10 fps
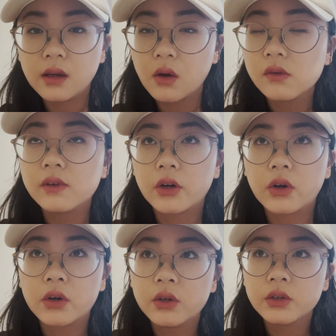
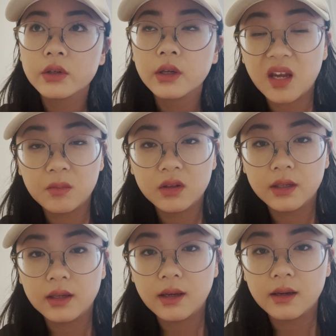overheard
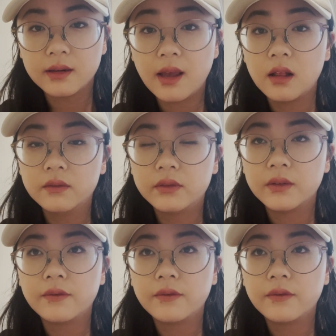Emily and Alfred